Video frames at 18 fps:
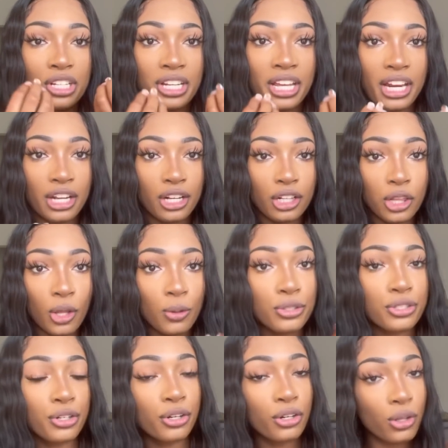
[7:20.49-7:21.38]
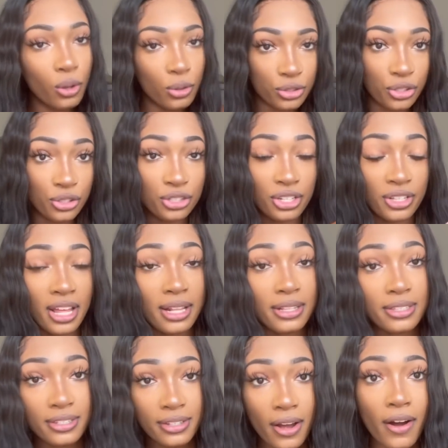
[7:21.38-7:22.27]
getting closer and closer to
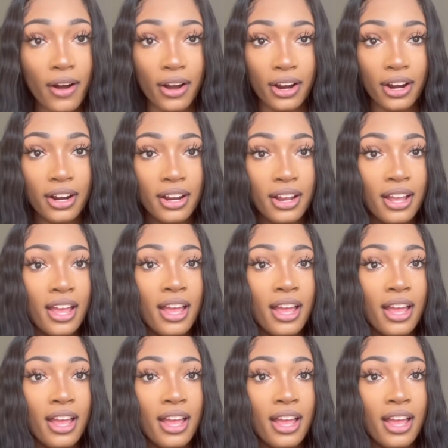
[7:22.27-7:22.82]
that scar,